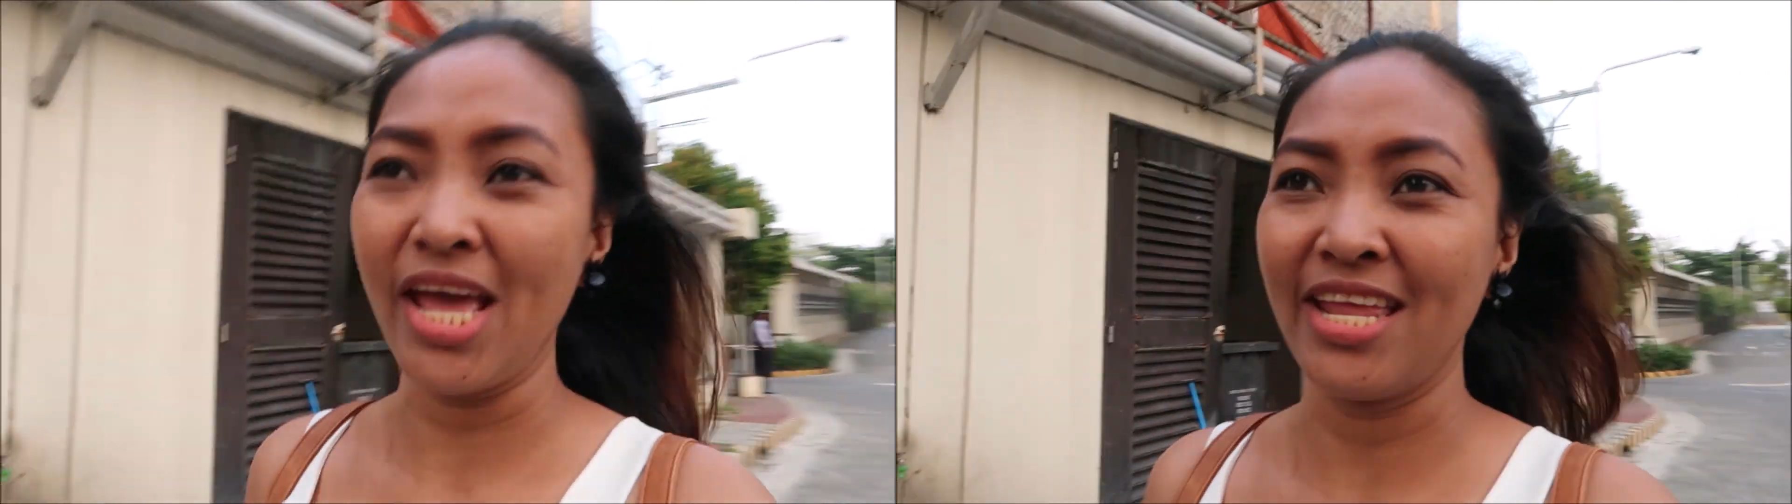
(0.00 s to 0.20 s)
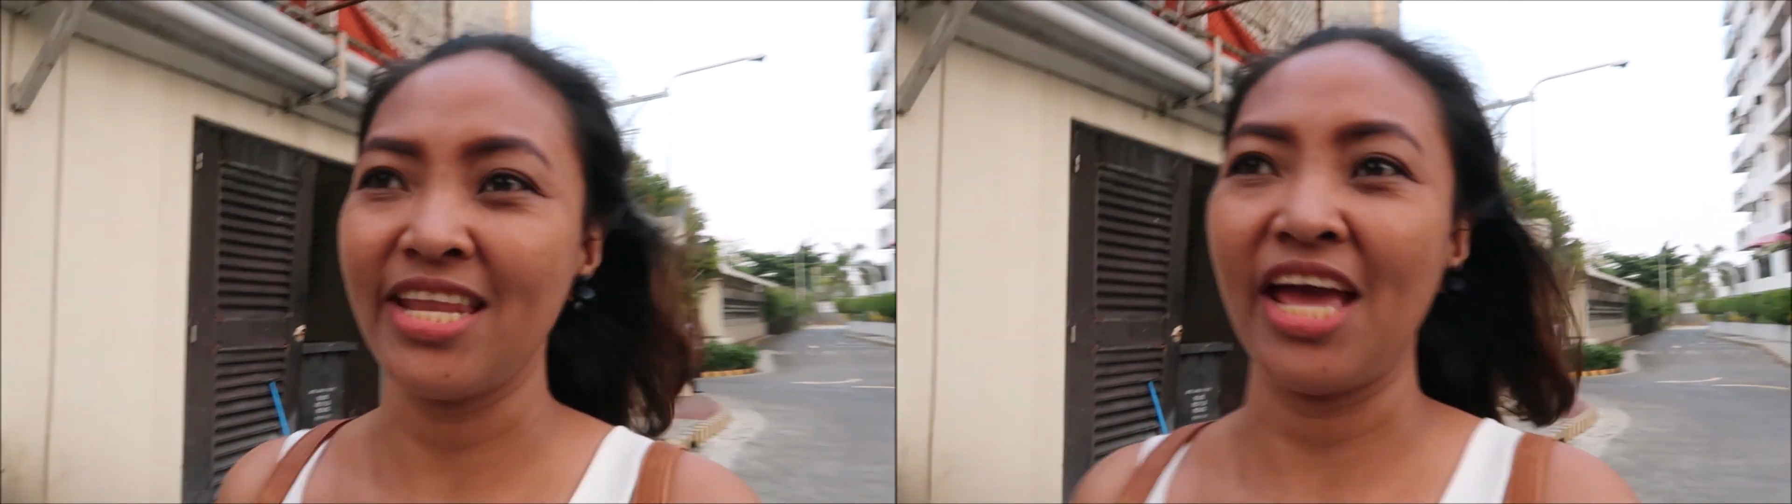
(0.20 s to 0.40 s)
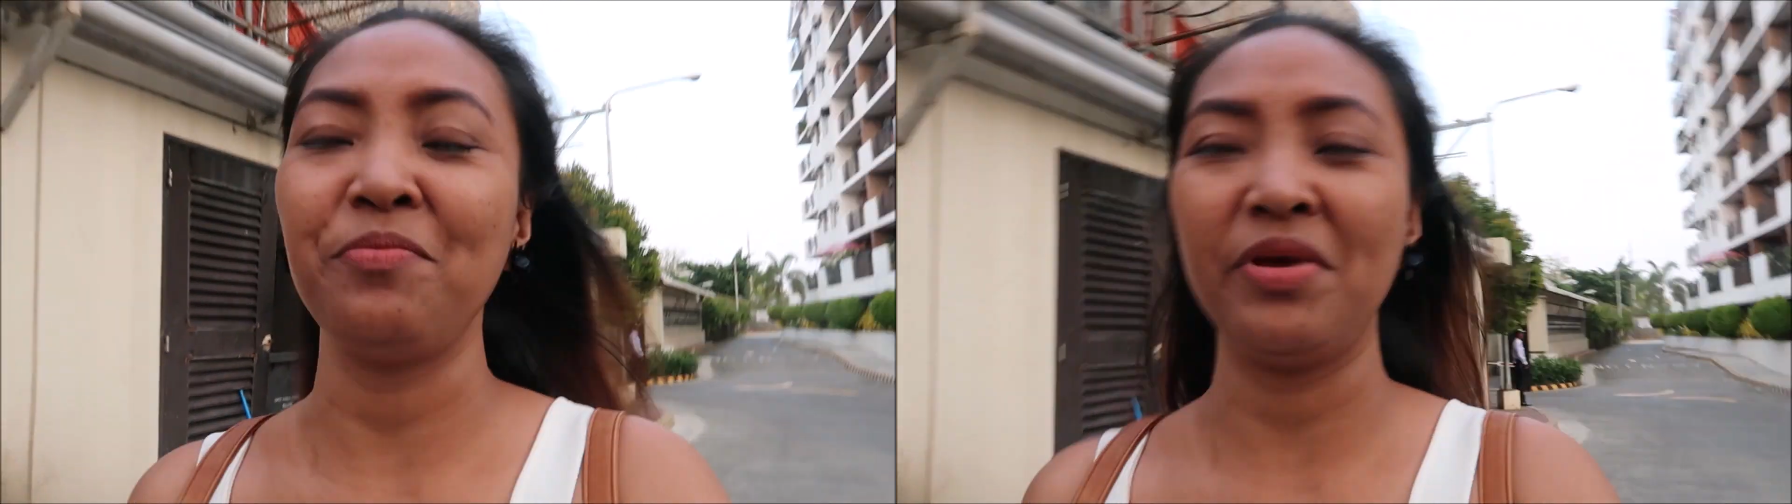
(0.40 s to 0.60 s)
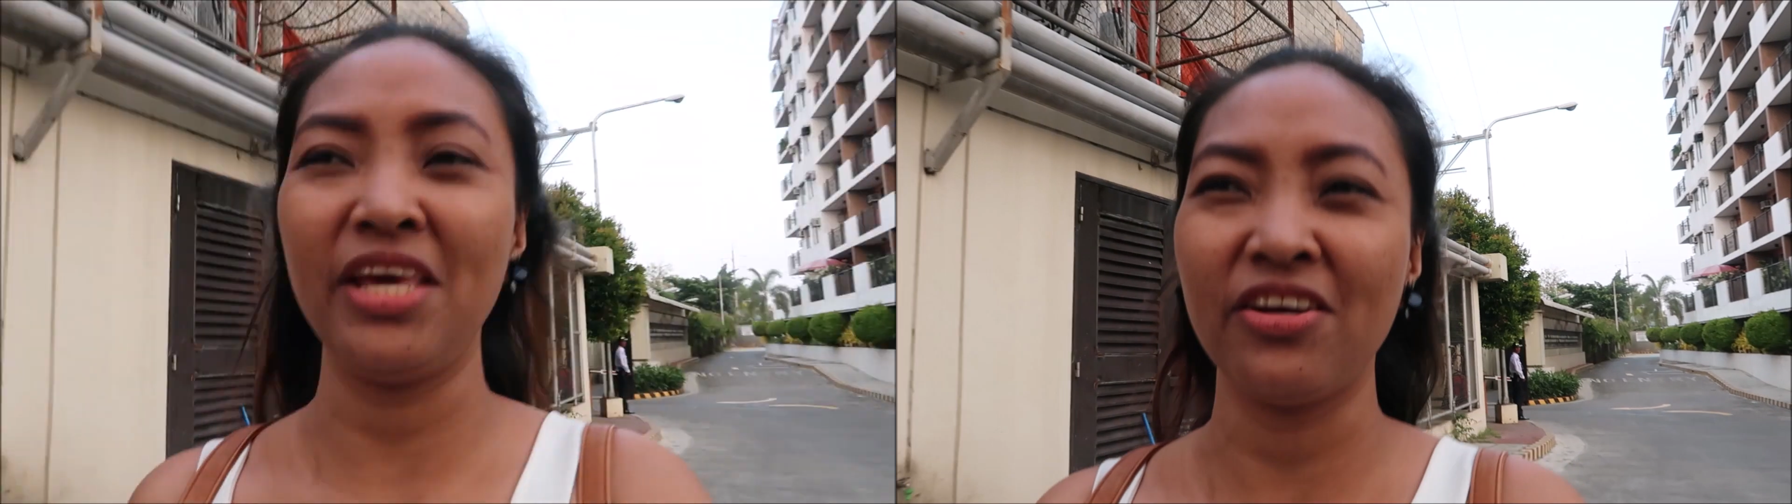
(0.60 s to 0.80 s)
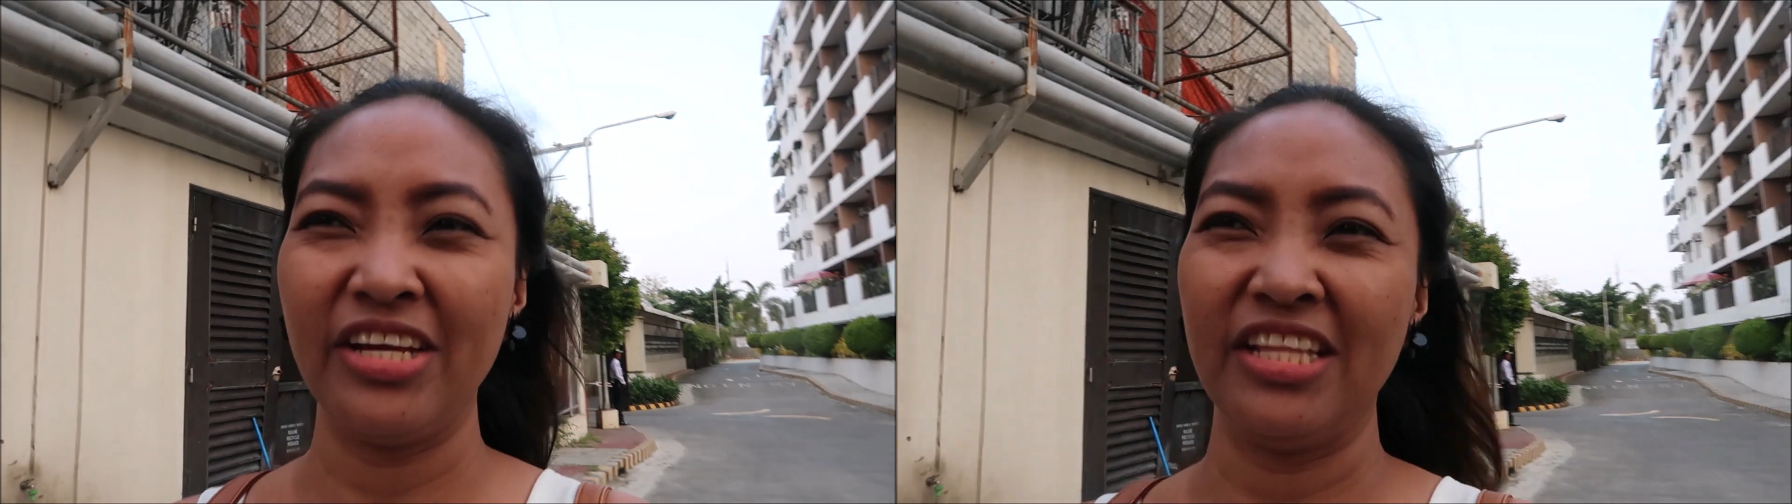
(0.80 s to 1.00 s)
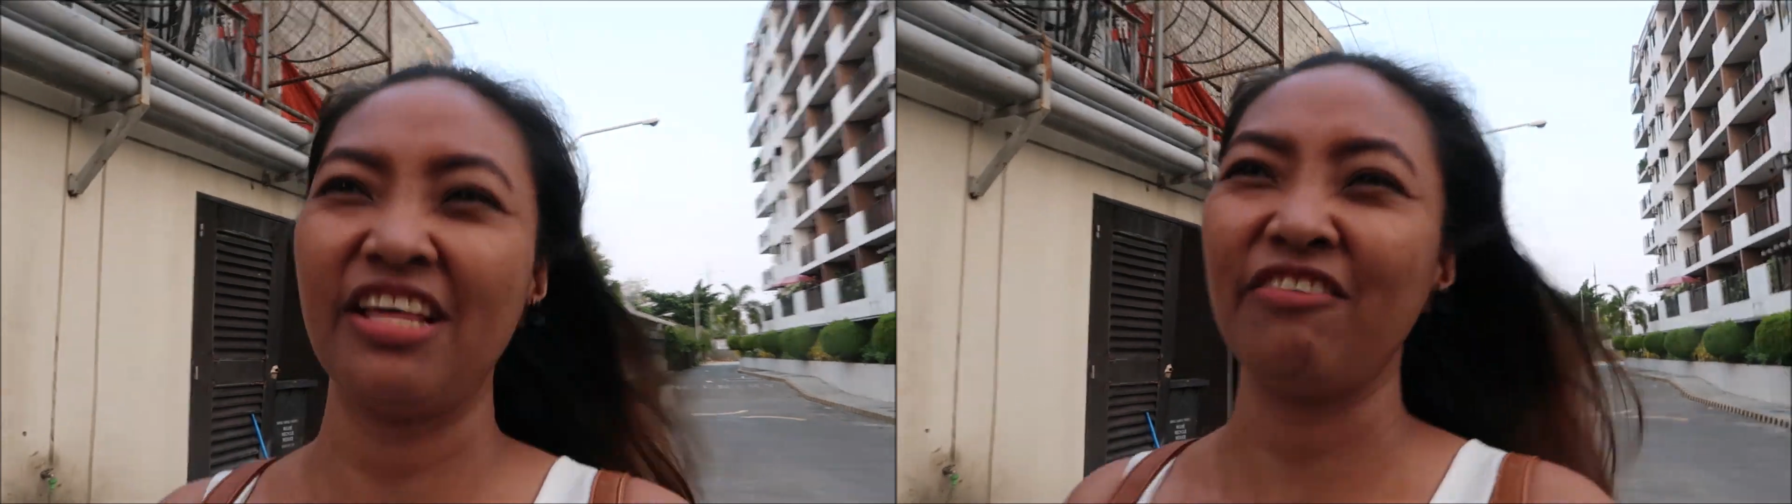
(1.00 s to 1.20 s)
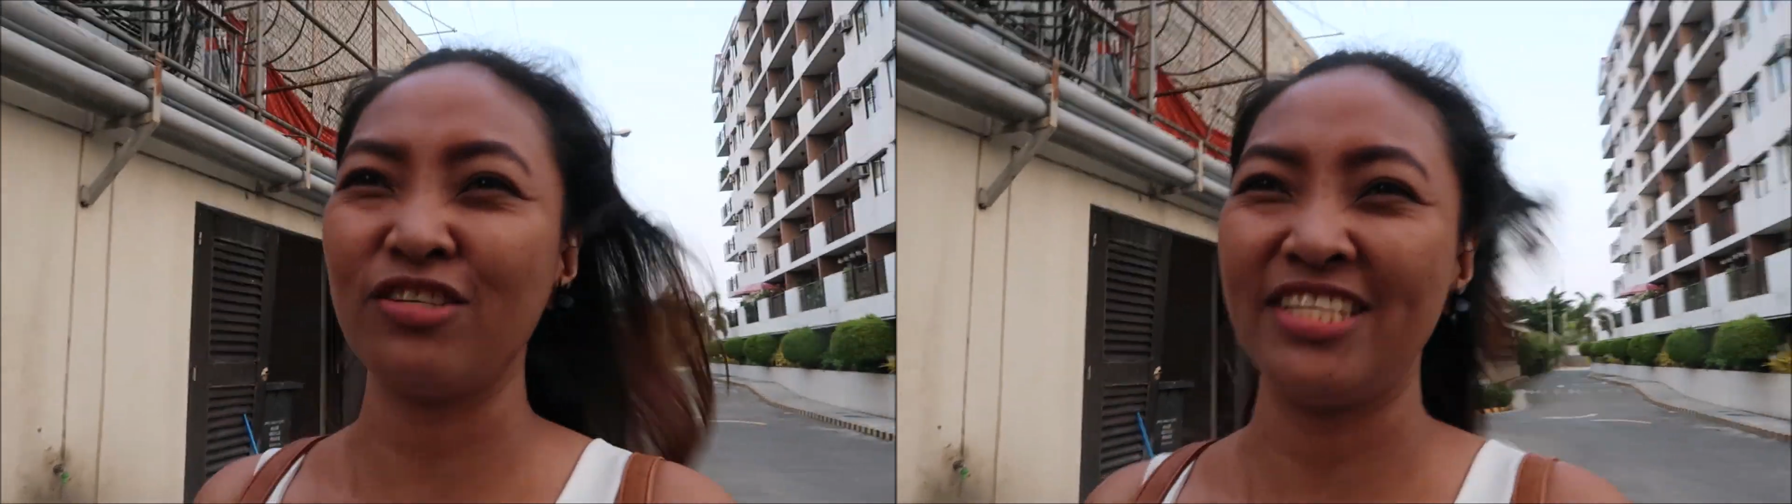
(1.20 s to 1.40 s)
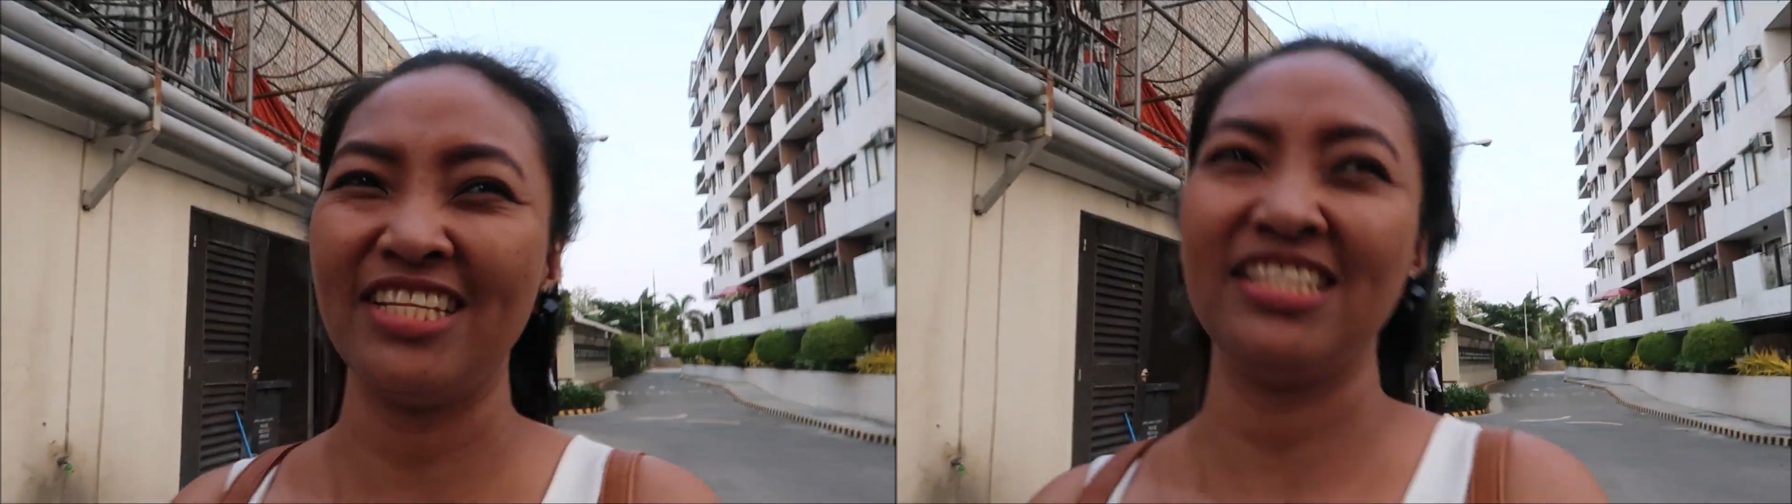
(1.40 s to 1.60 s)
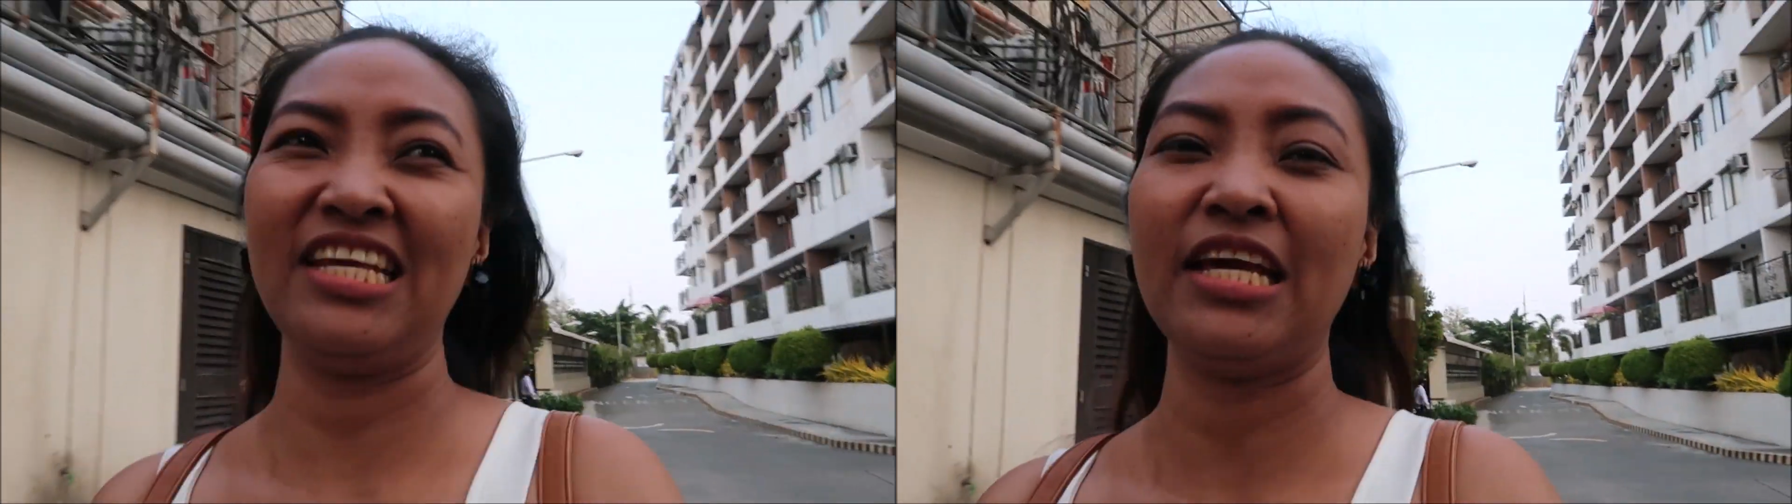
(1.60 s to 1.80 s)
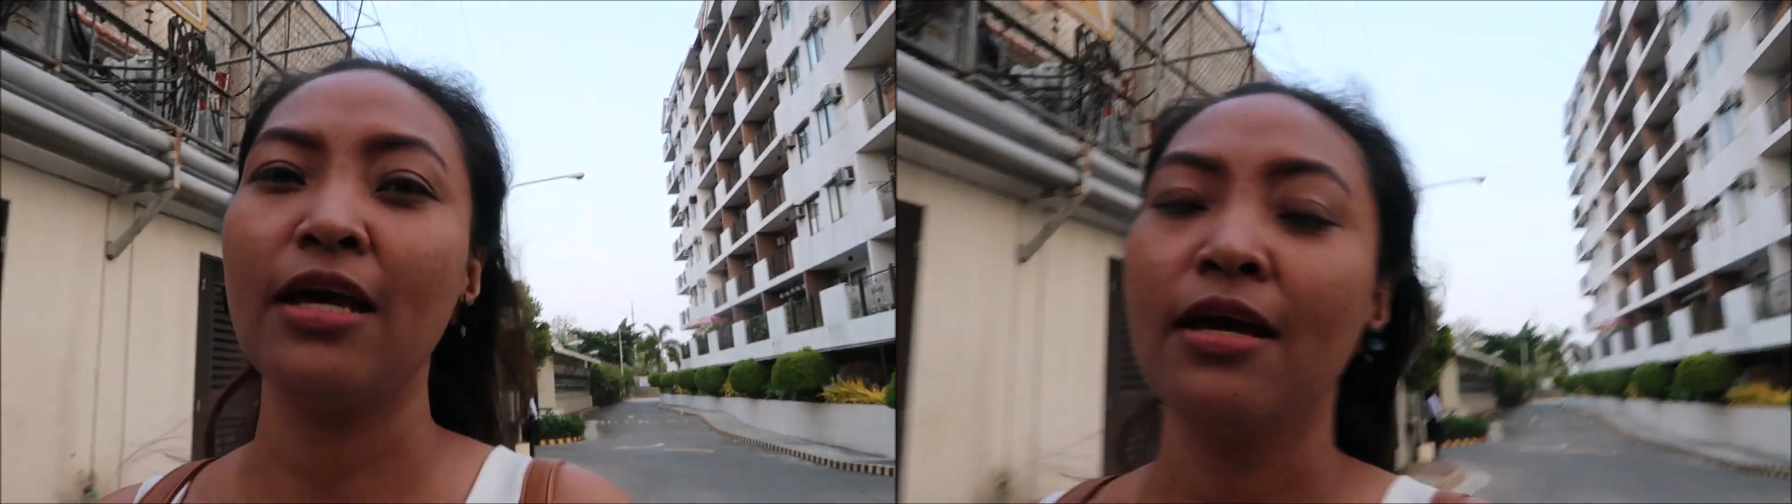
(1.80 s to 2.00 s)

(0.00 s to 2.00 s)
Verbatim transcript: and I'm here in Davao City